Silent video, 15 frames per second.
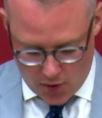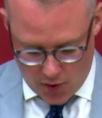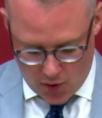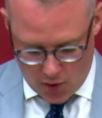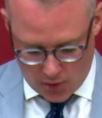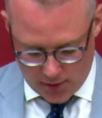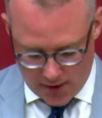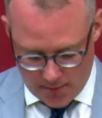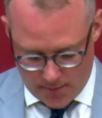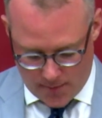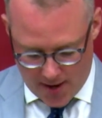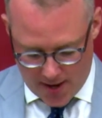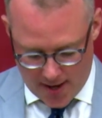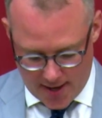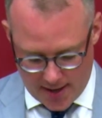Only
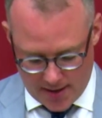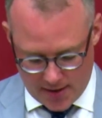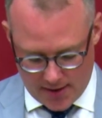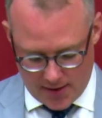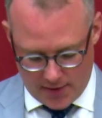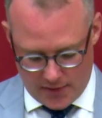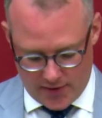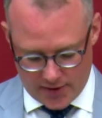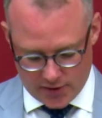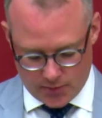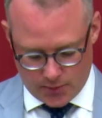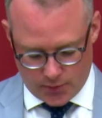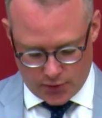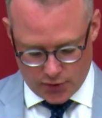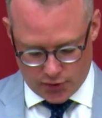by this
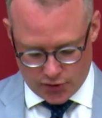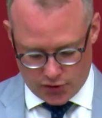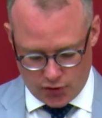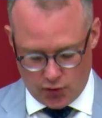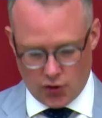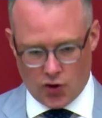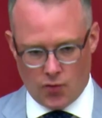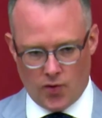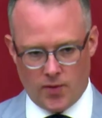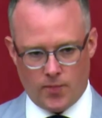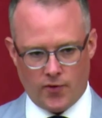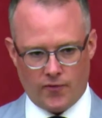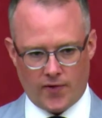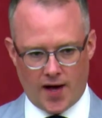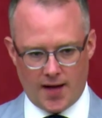pursuit can we
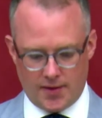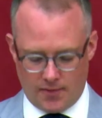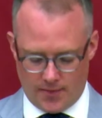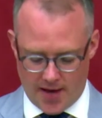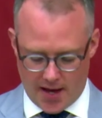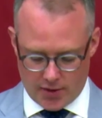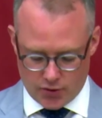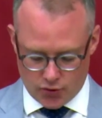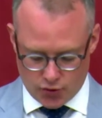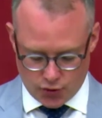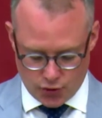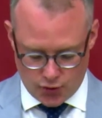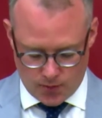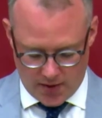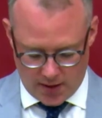provide them that
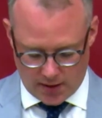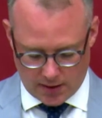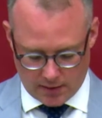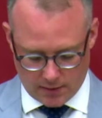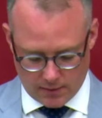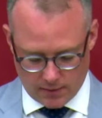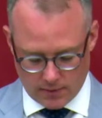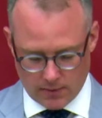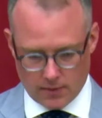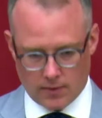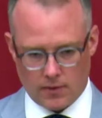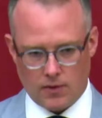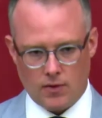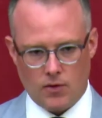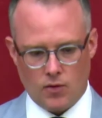true meaning.
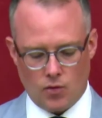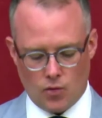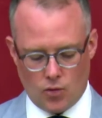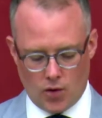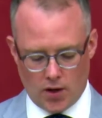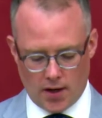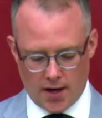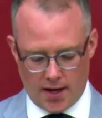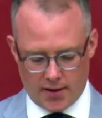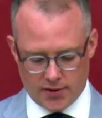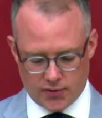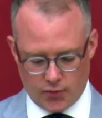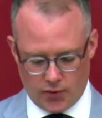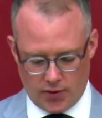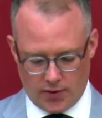Where
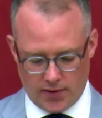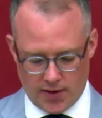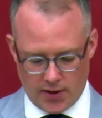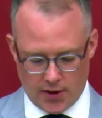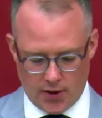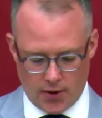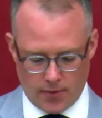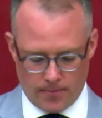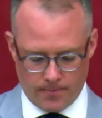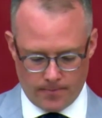else will they go?